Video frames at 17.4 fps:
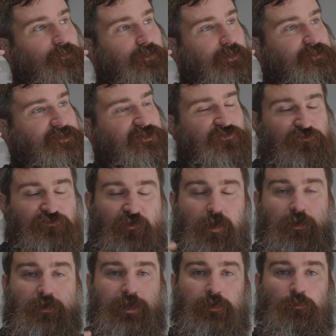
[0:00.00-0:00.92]
just
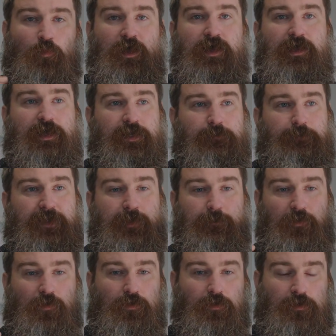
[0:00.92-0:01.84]
far and wide,
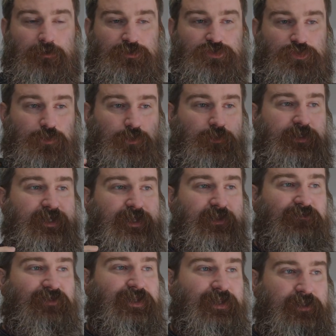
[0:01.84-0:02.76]
people are truly
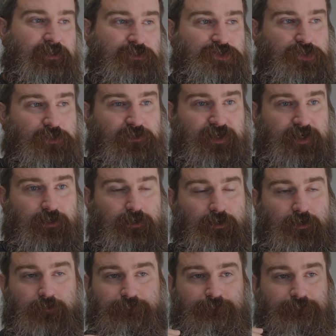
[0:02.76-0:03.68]
giving in to
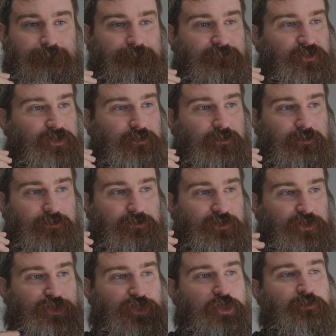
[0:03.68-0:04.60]
their
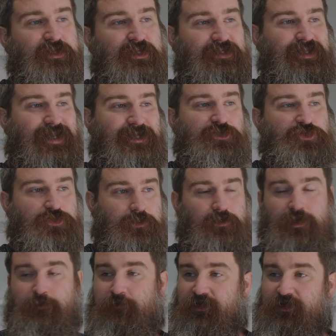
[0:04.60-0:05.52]
human nature
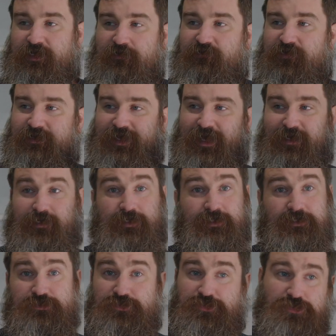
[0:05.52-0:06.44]
and believing that it
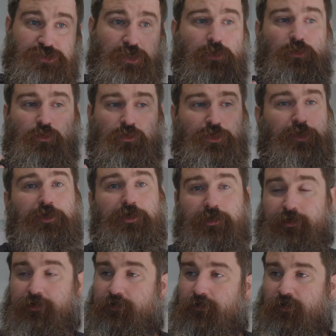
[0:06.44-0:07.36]
is so
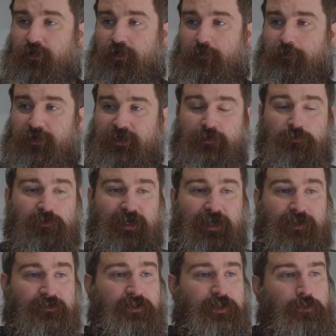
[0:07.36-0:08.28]
good. But
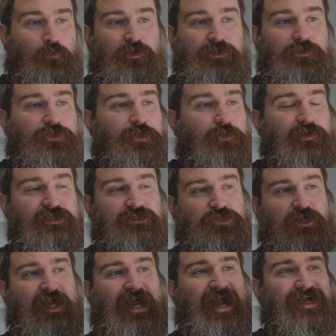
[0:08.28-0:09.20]
and what they're doing is
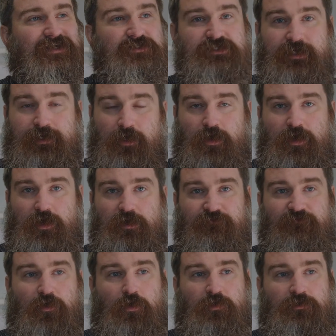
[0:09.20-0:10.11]
they're casting
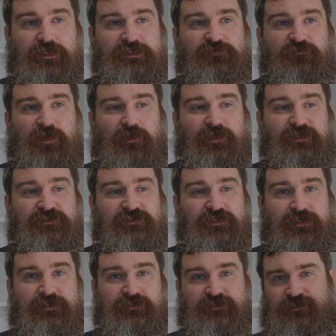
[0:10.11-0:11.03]
off all these various
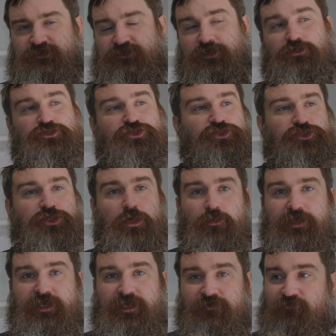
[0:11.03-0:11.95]
things as they're
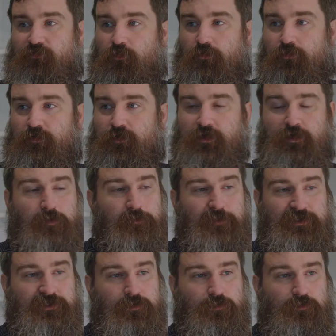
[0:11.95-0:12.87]
so evil,
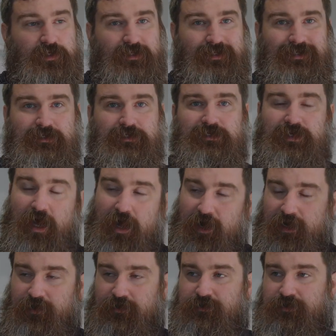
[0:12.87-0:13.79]
but they're really
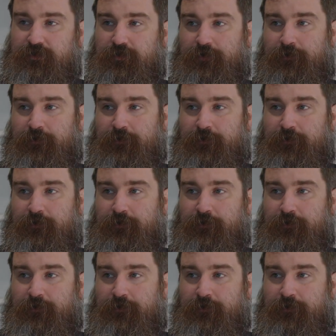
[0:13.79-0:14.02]
not.